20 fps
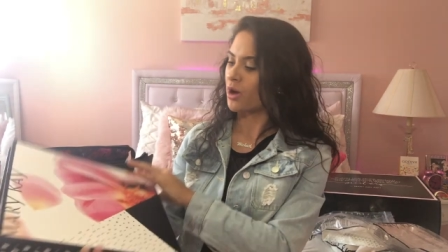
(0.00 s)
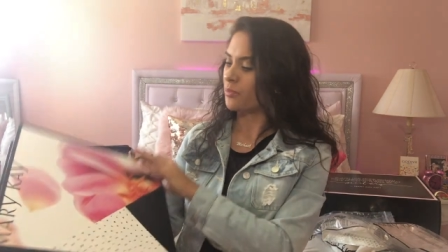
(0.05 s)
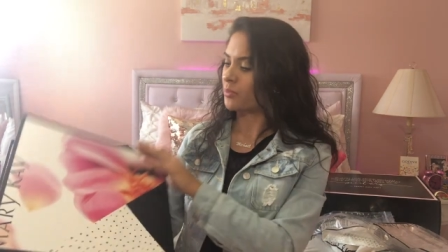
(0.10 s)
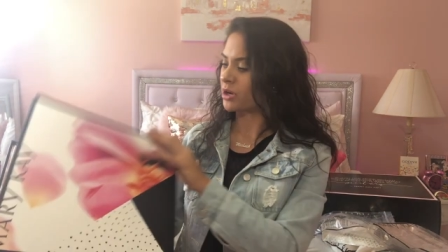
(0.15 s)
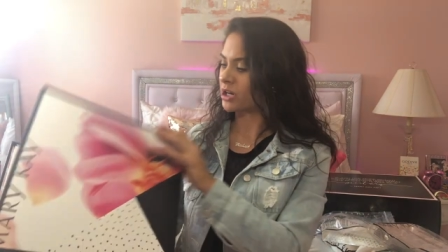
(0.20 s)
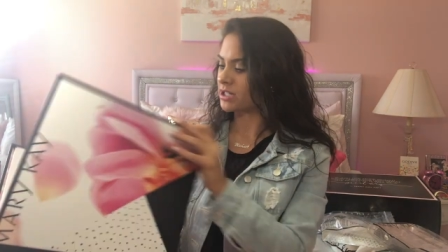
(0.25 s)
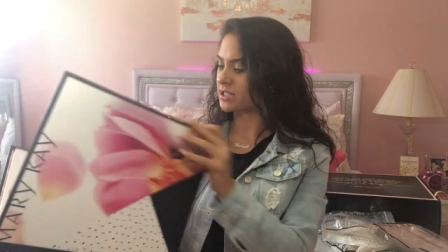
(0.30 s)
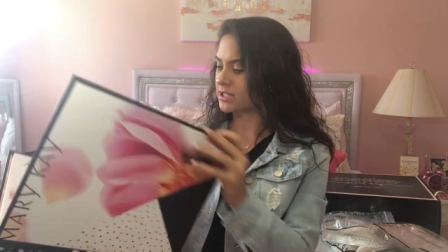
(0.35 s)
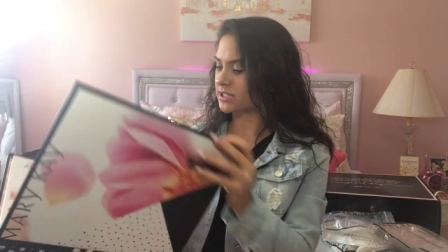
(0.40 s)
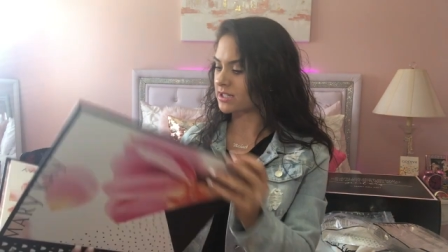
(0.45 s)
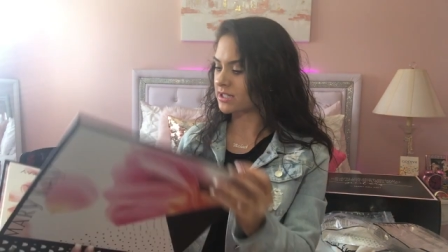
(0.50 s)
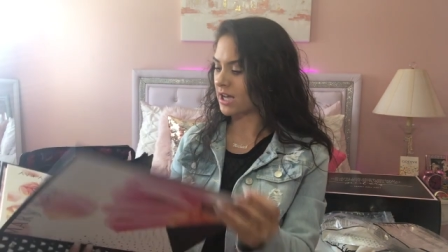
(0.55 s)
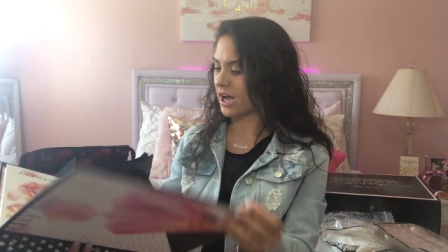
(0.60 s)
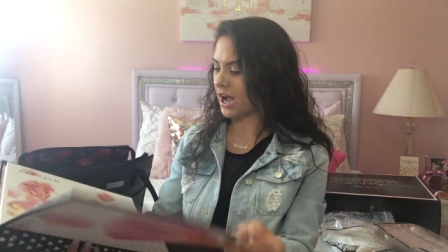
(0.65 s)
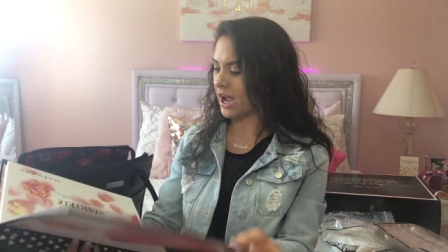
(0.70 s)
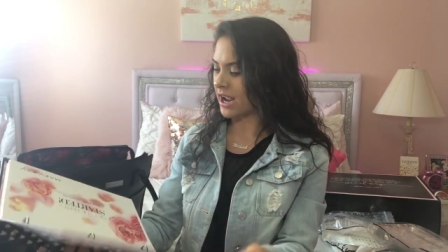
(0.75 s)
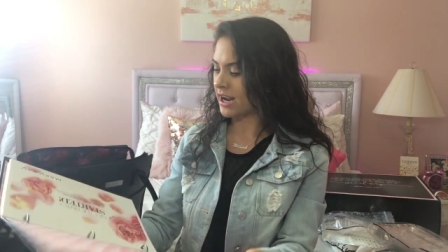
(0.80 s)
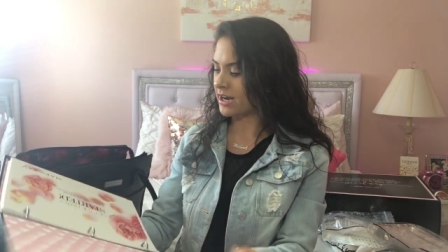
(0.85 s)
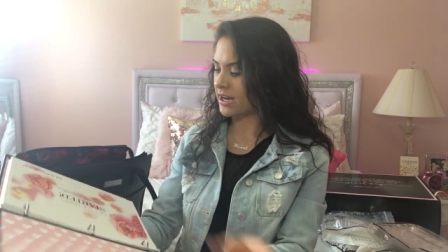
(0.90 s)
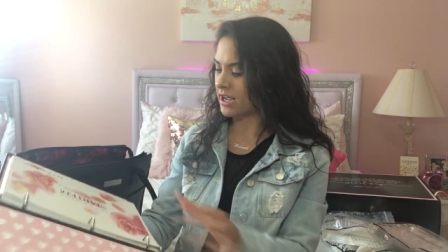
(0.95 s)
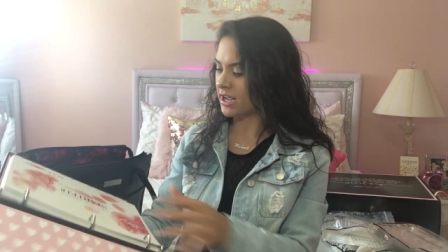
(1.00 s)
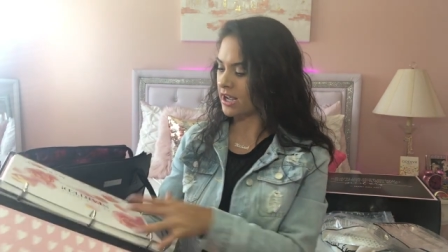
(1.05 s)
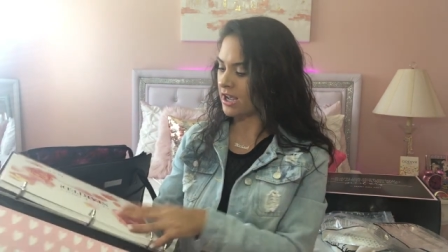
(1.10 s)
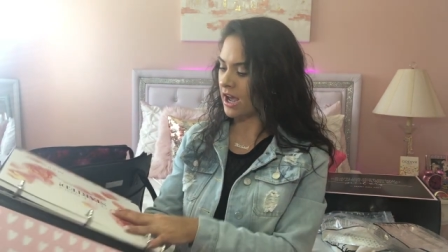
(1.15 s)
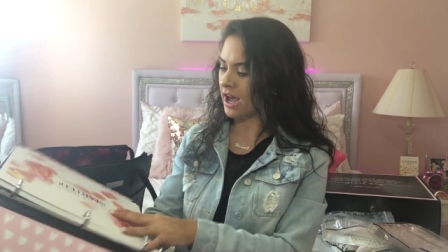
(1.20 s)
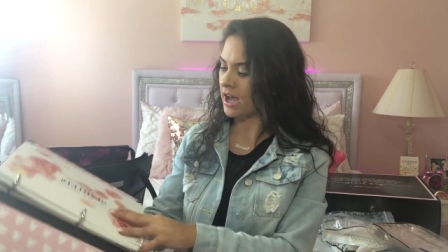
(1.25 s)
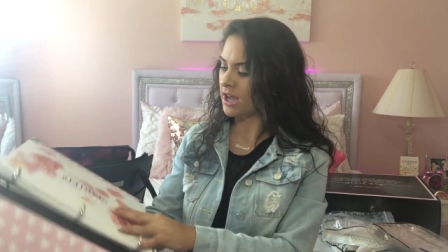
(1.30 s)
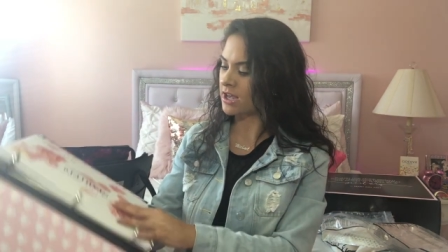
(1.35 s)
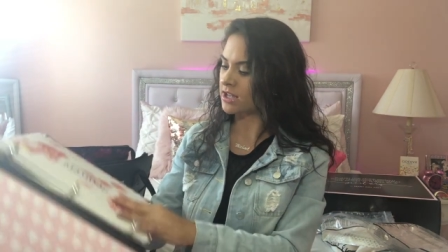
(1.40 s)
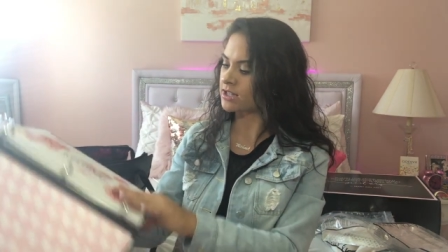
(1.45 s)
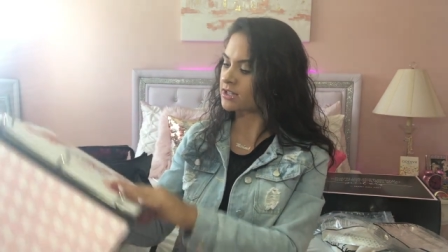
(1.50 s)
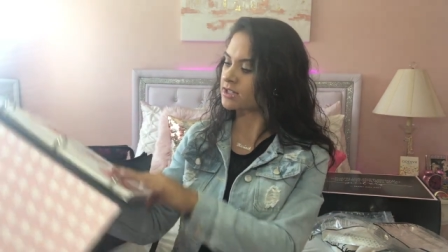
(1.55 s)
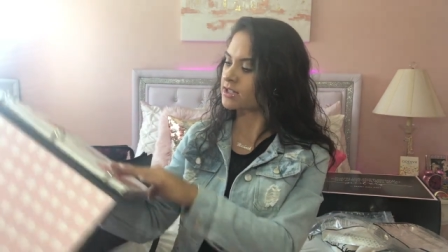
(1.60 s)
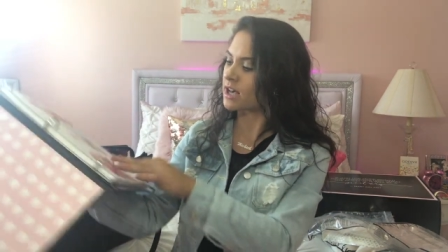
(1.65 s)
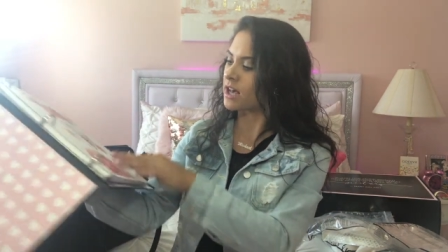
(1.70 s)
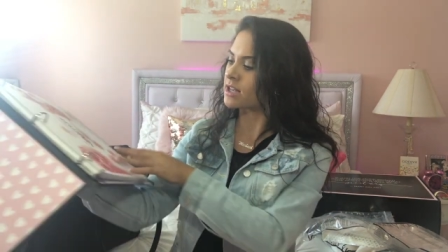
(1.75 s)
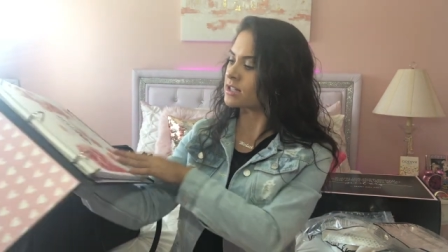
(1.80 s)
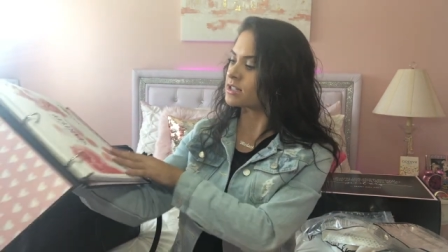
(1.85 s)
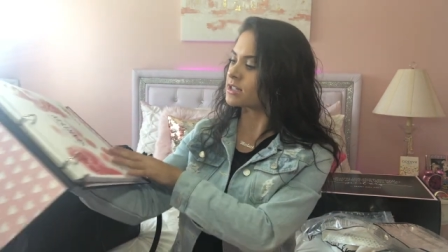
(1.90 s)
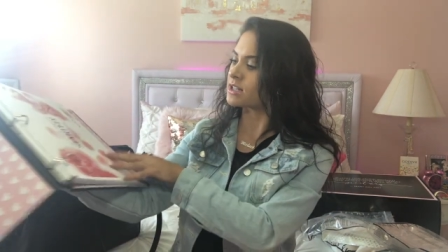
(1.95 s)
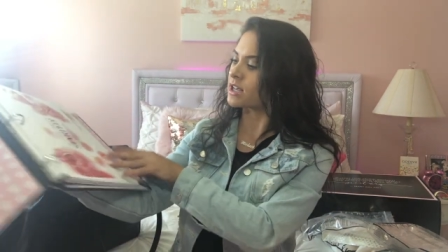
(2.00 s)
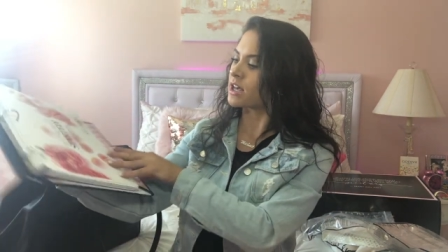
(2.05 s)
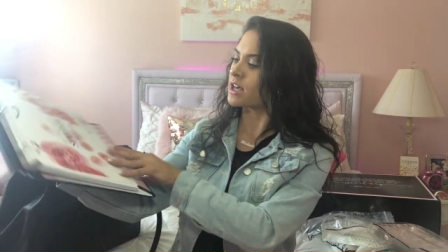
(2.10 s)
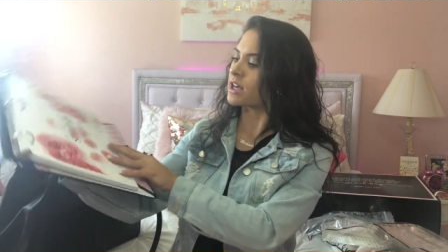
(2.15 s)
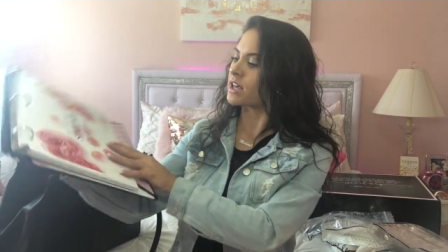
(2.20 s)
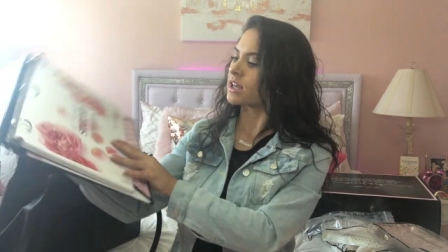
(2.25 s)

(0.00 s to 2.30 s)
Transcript: But inside it says